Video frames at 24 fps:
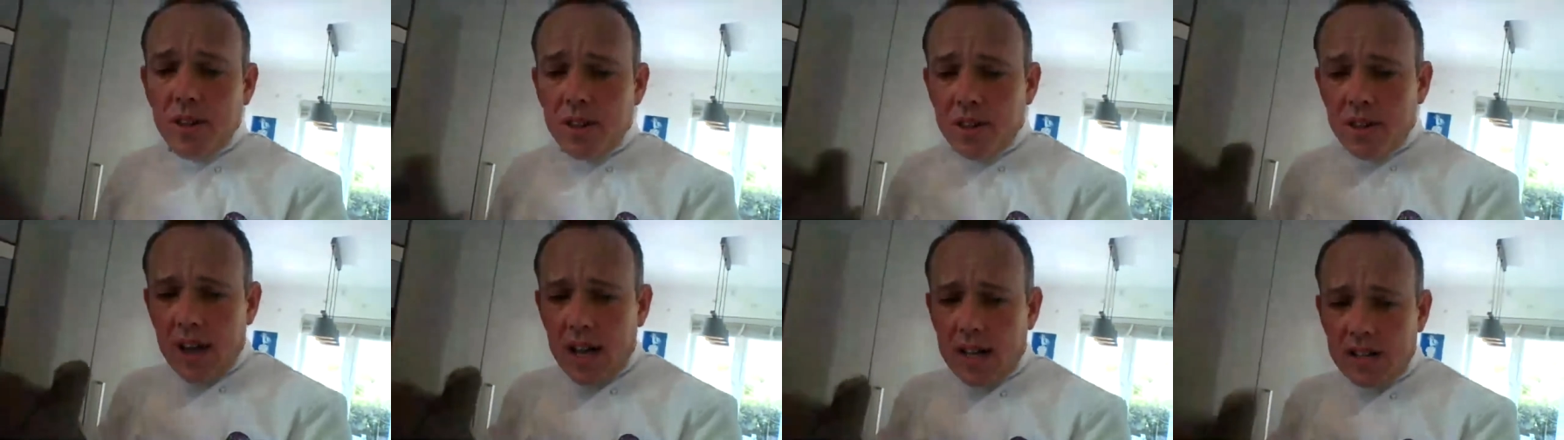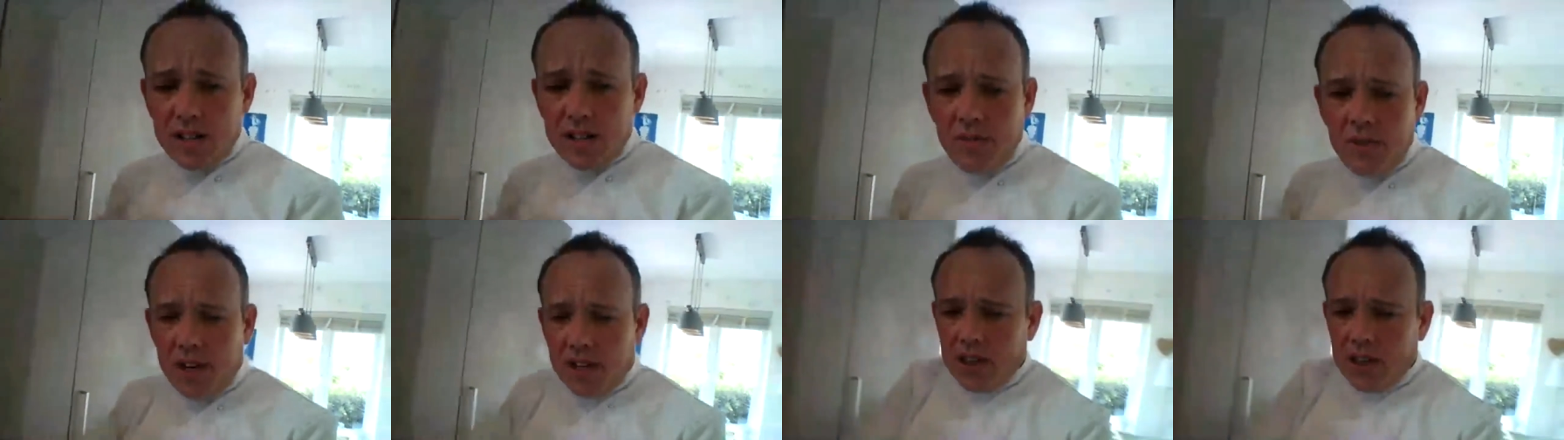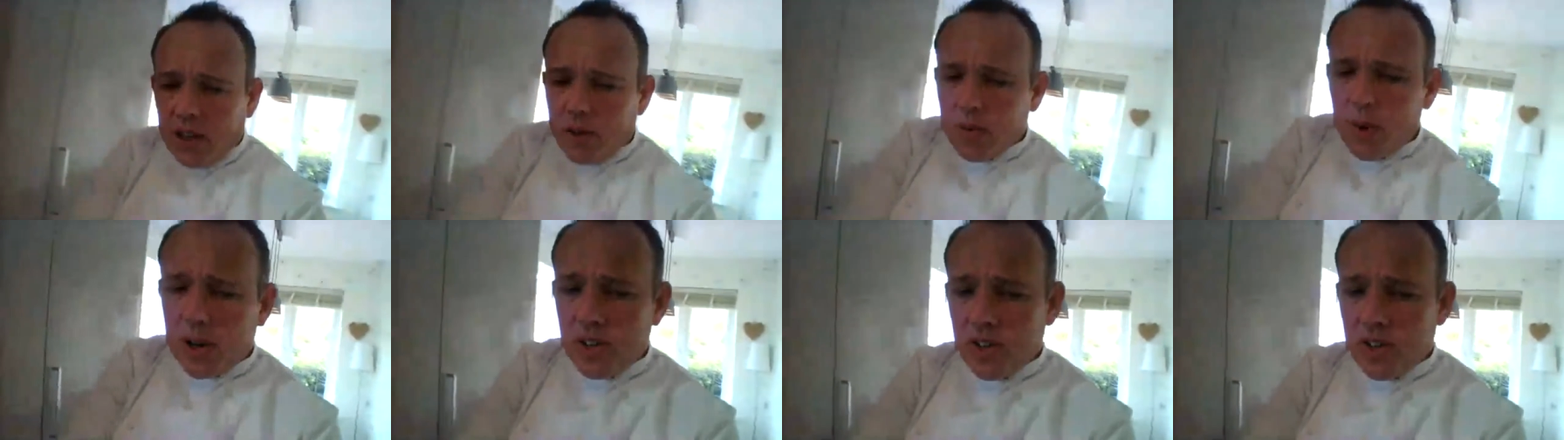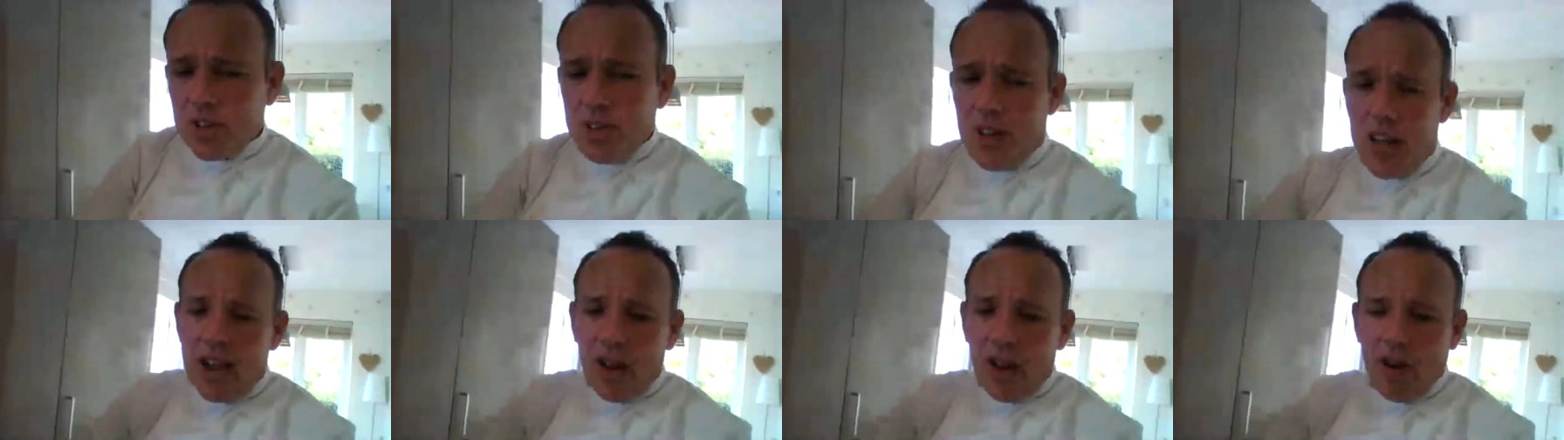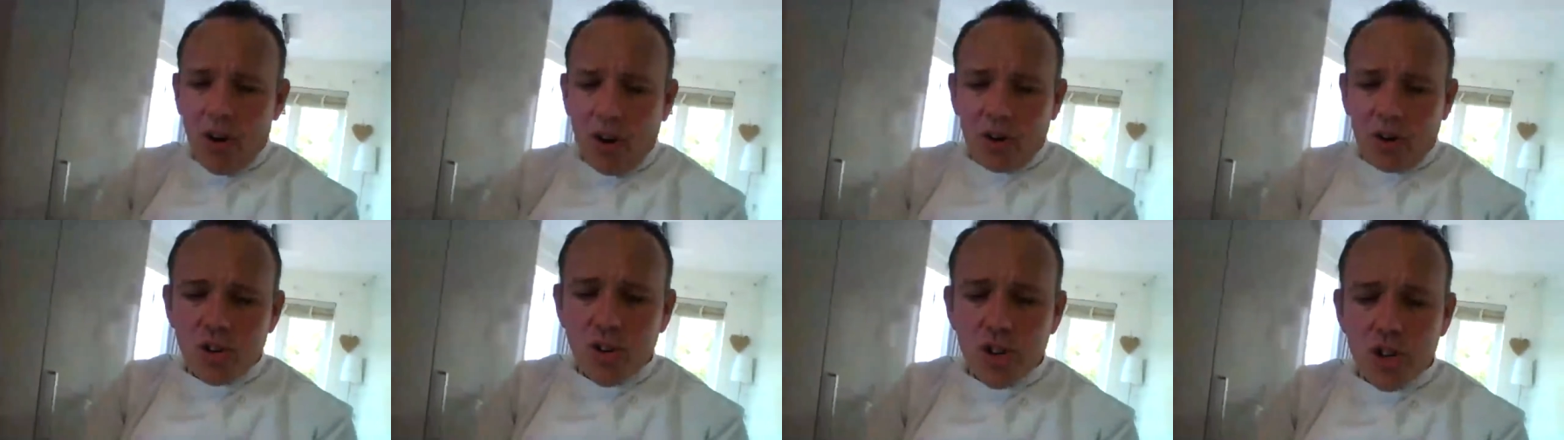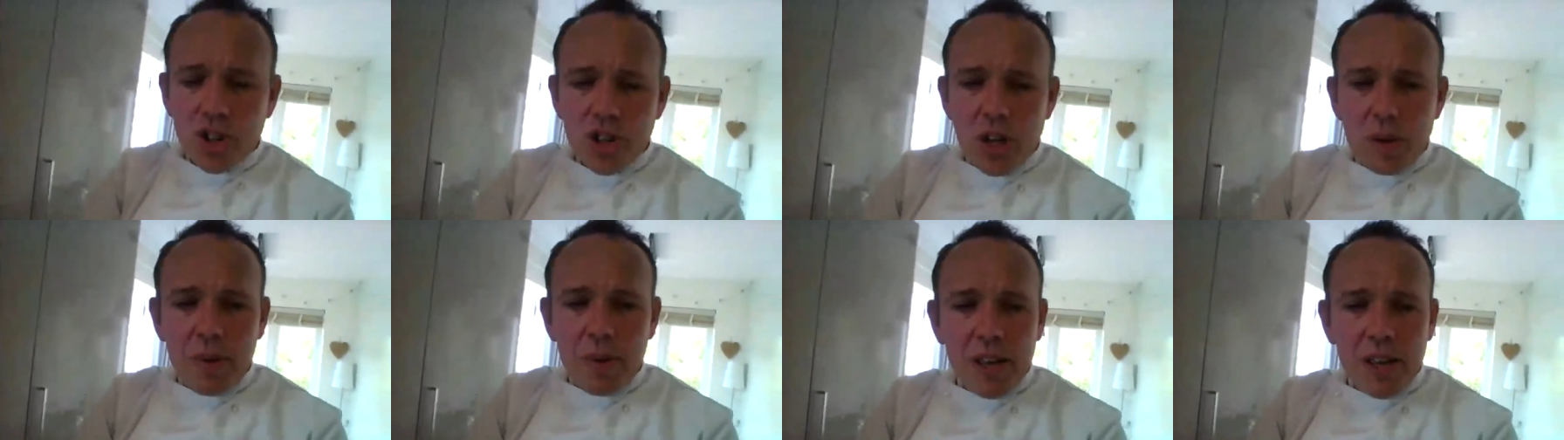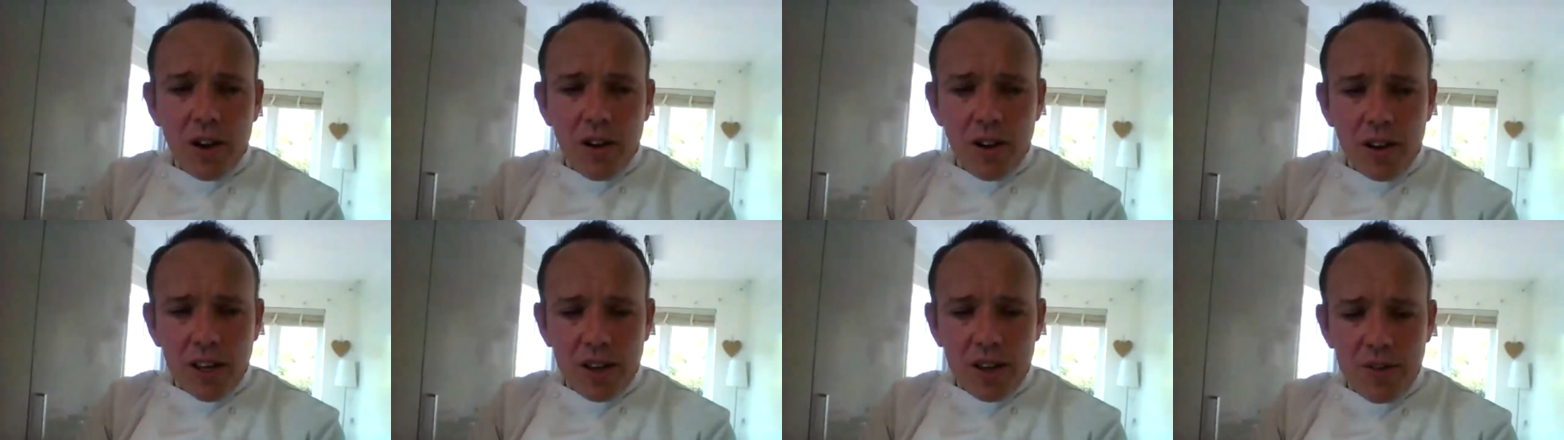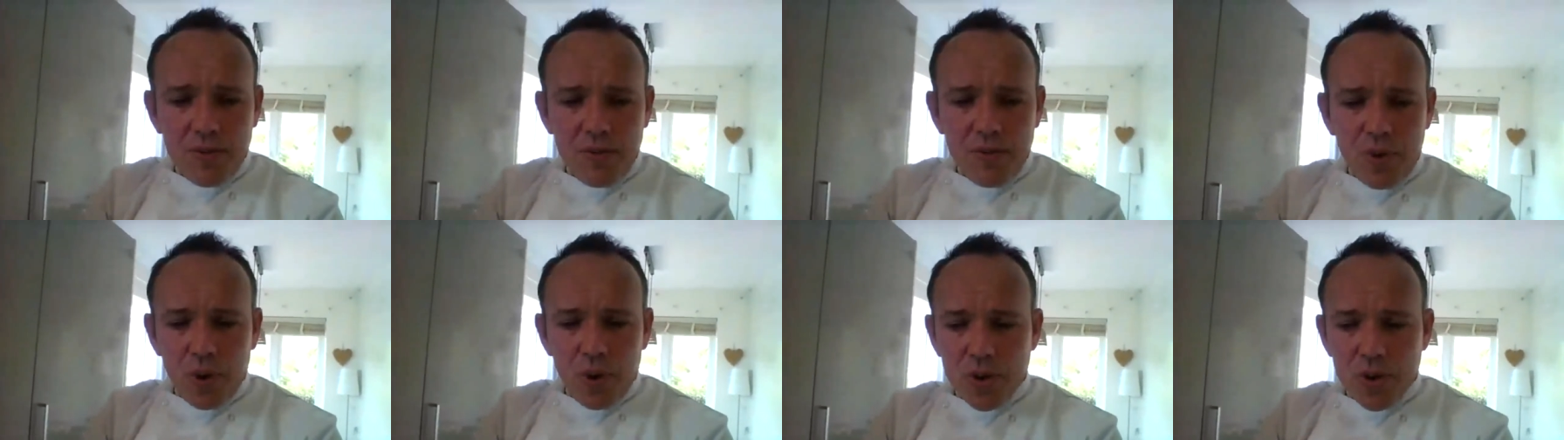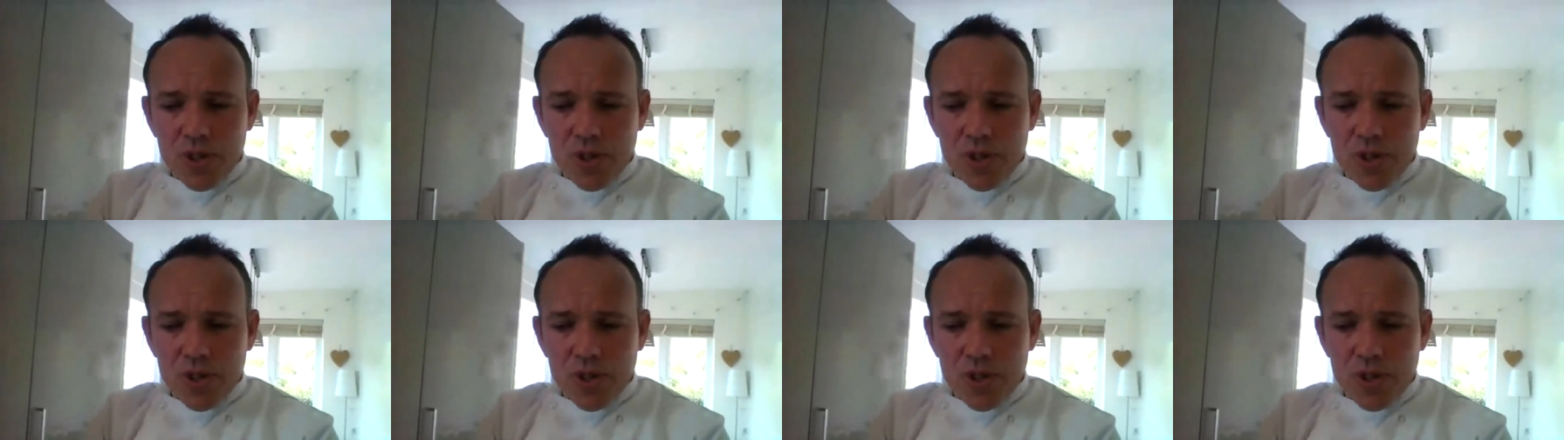That's a really good question. How long should they be going in for?